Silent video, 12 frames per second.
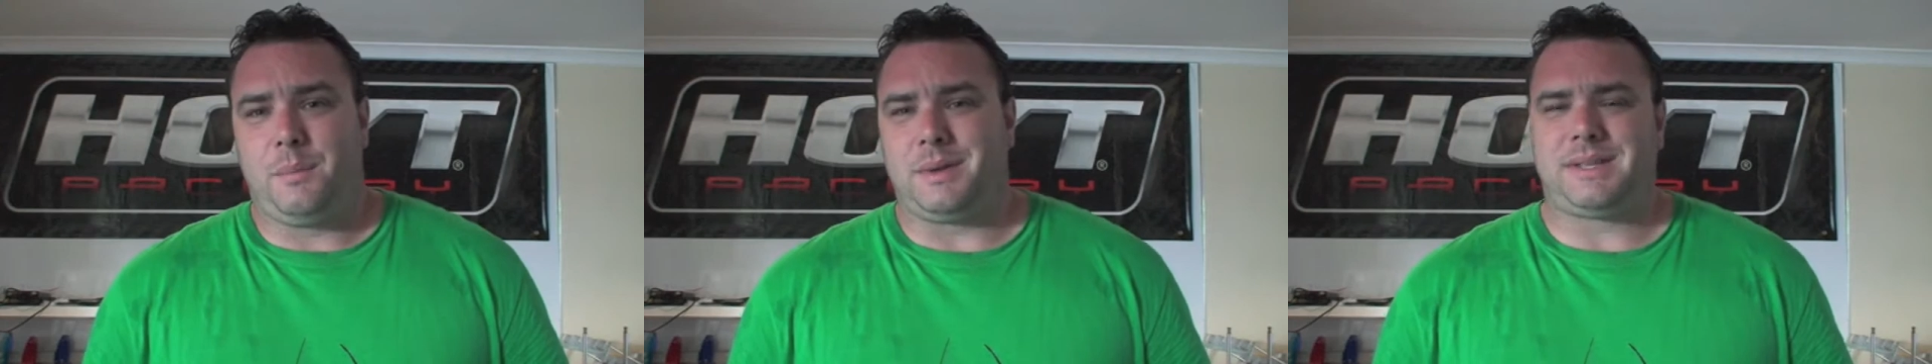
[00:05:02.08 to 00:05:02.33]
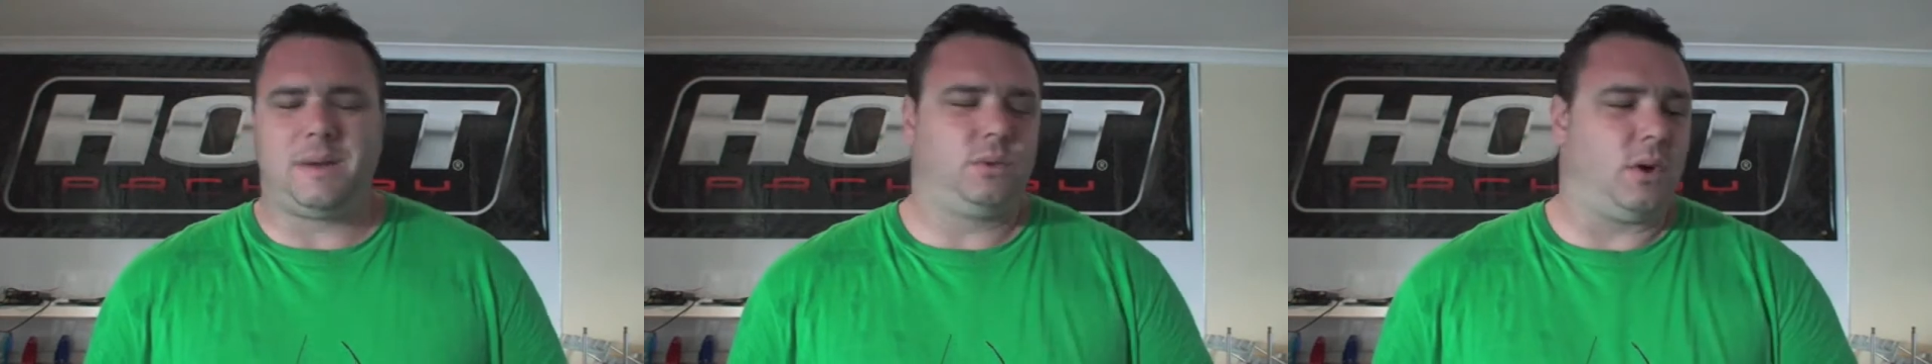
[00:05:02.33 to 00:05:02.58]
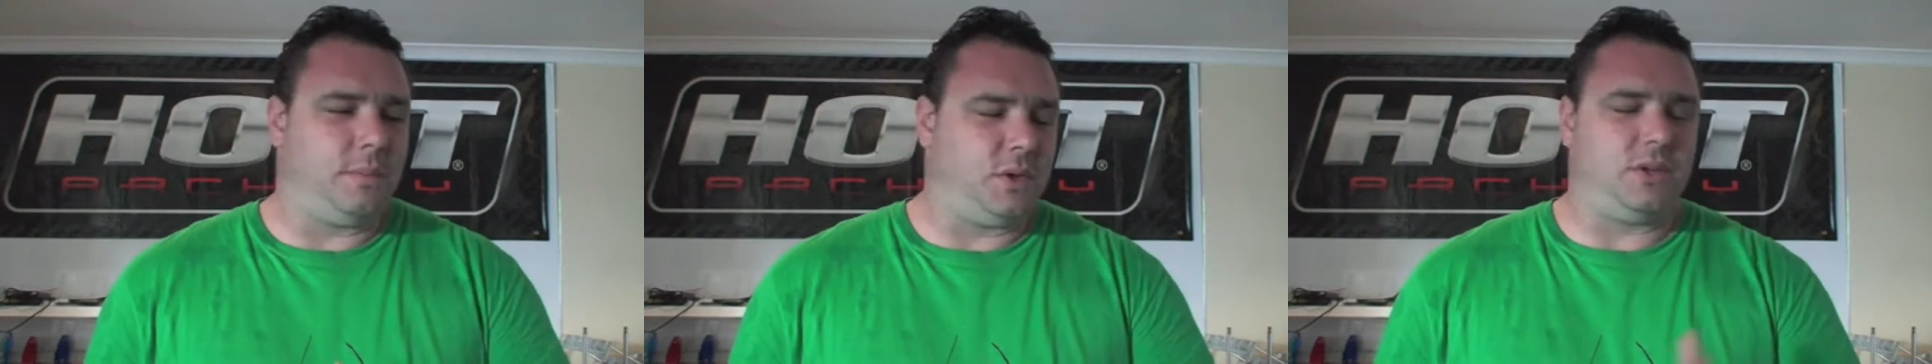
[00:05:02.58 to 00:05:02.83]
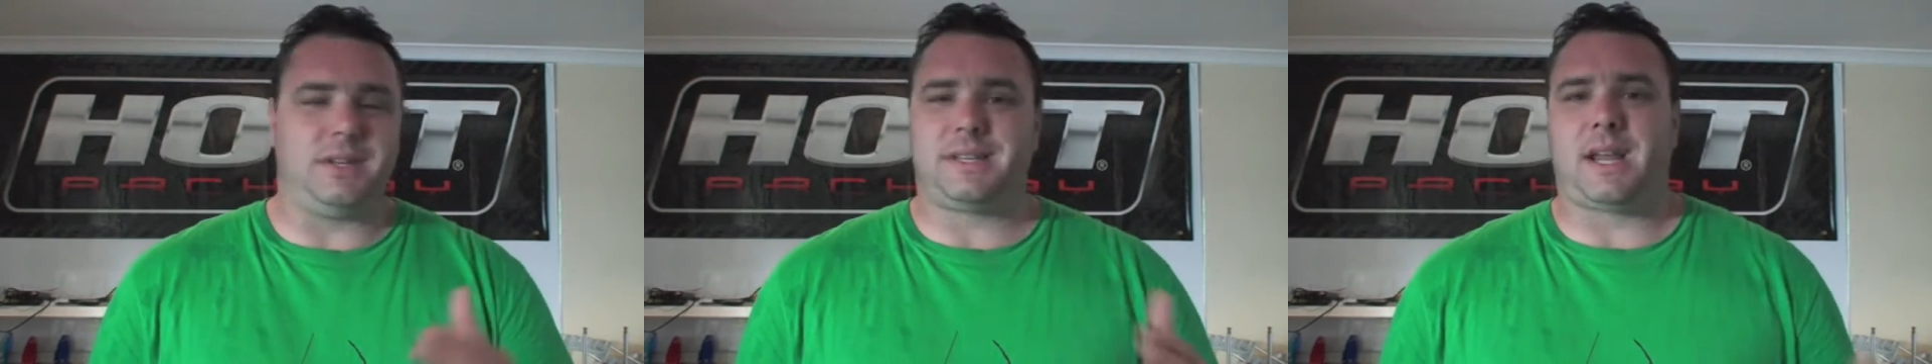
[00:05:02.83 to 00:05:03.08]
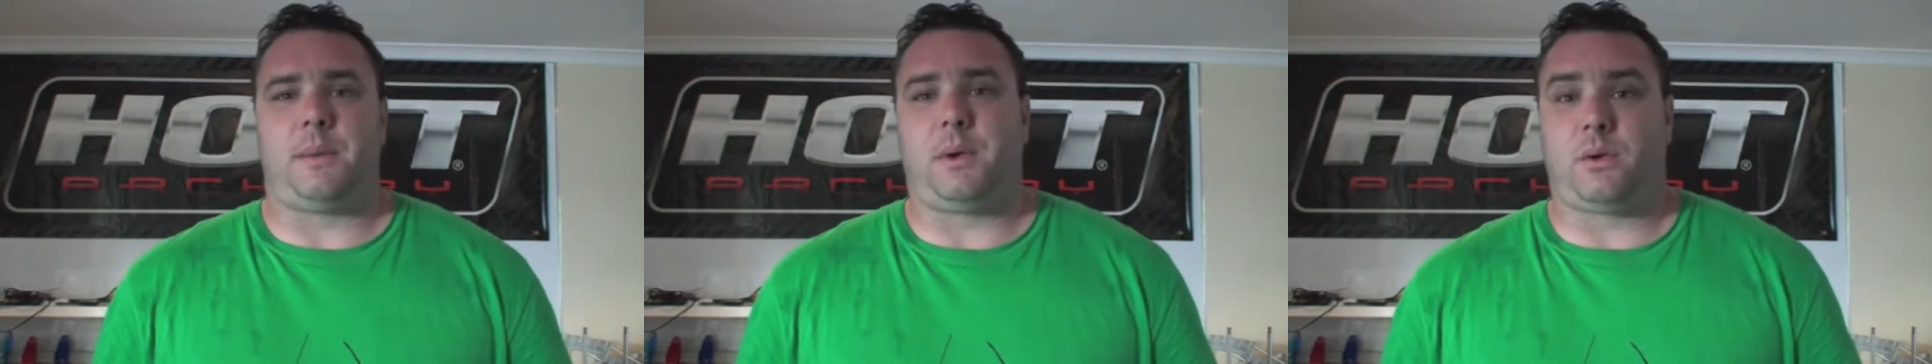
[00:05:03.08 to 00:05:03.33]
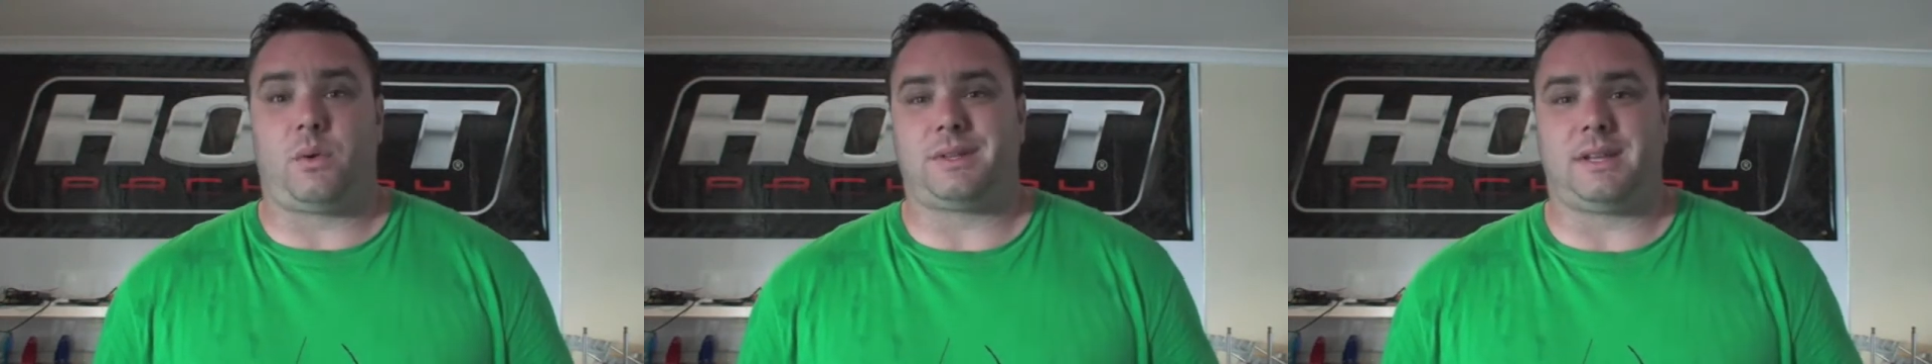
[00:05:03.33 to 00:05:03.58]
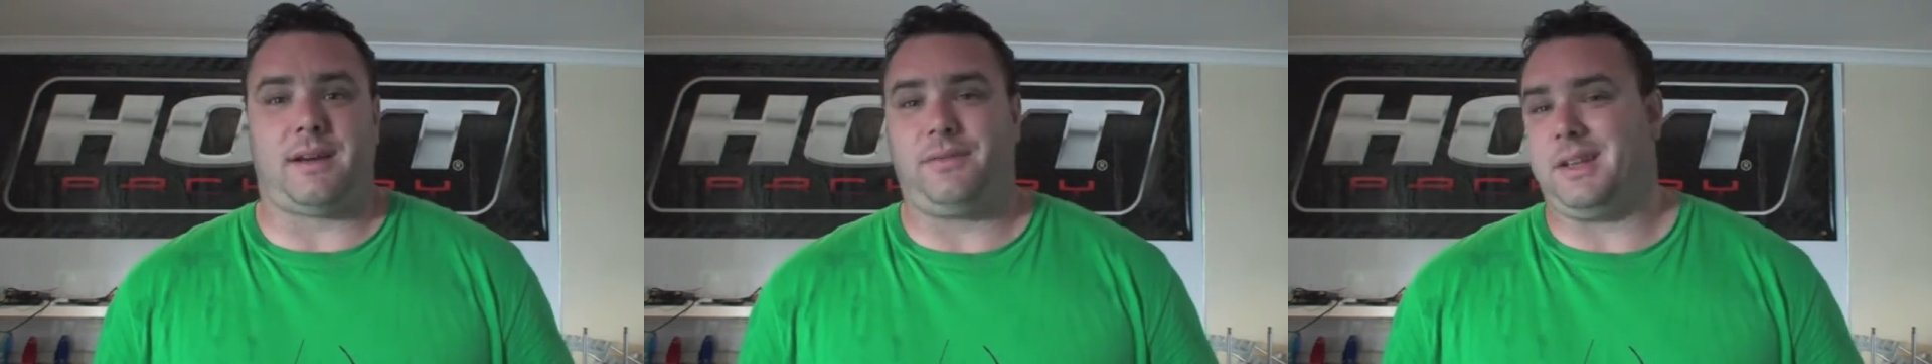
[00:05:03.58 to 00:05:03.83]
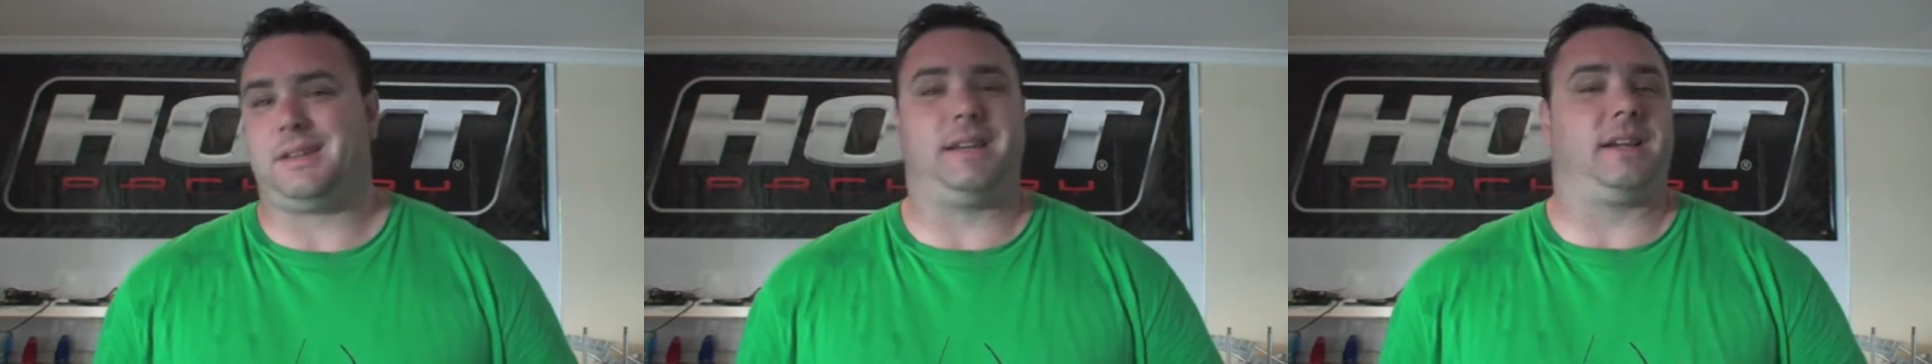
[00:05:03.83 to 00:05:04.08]
But sometimes you just come across stuff
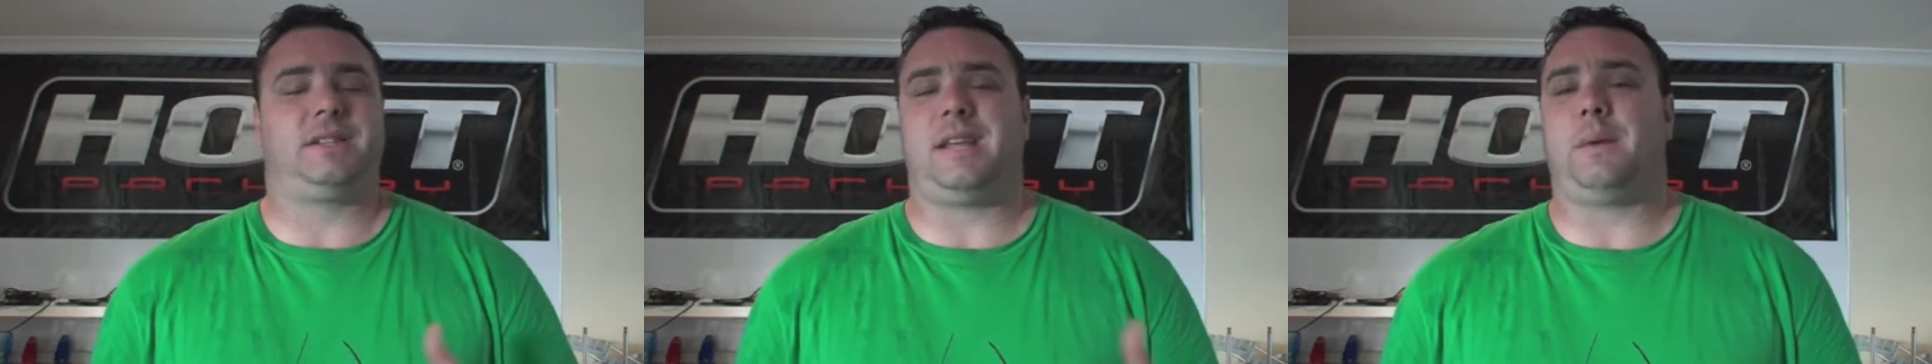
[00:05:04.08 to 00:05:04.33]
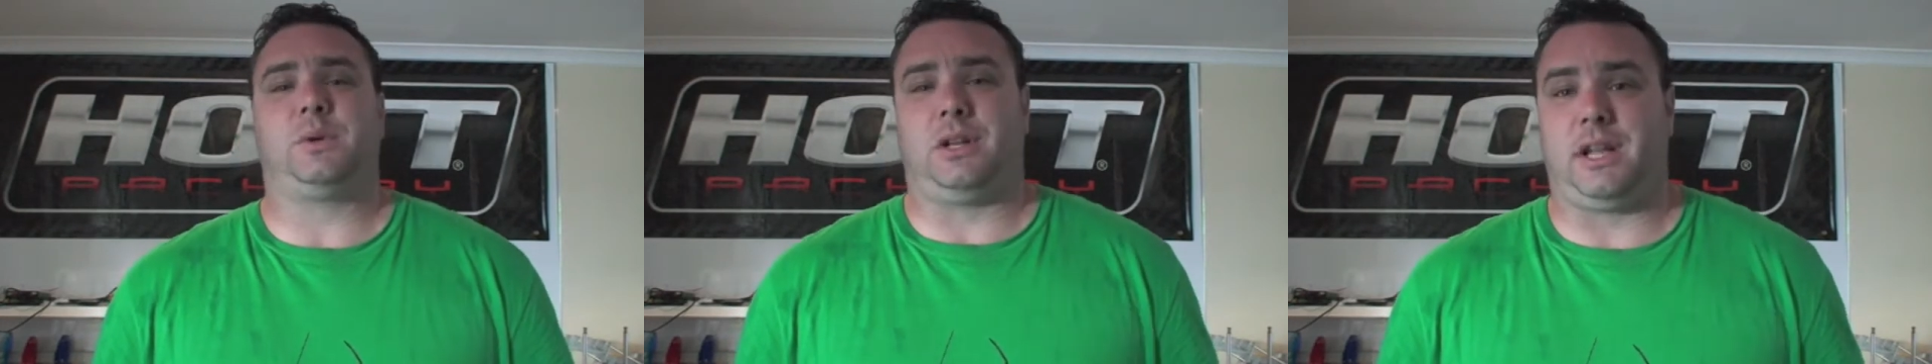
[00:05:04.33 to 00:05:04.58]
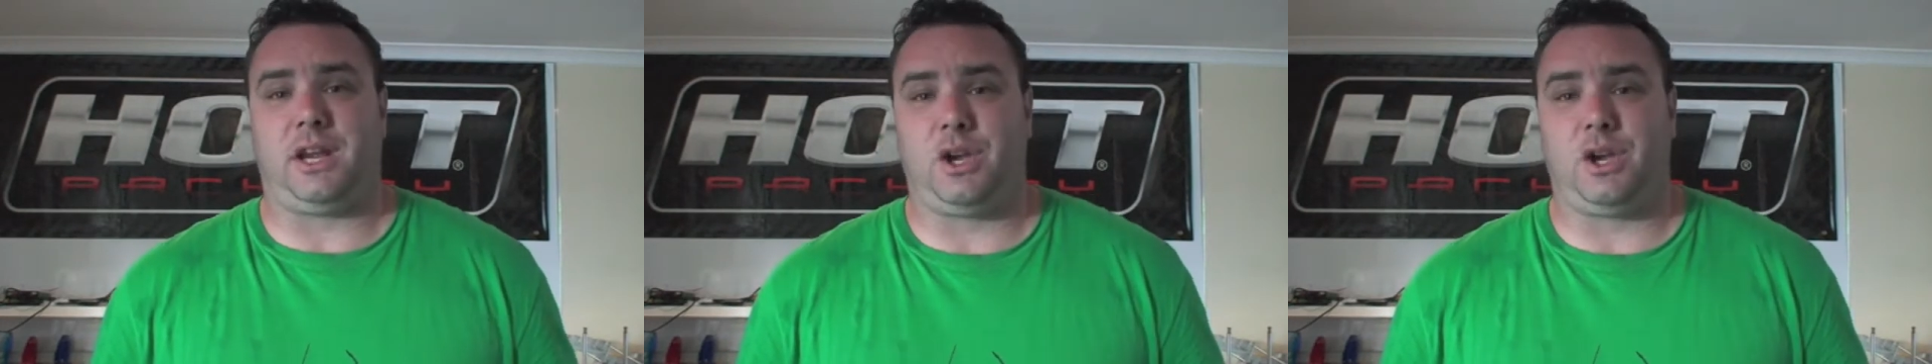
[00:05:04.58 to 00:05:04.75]
that's exceptionally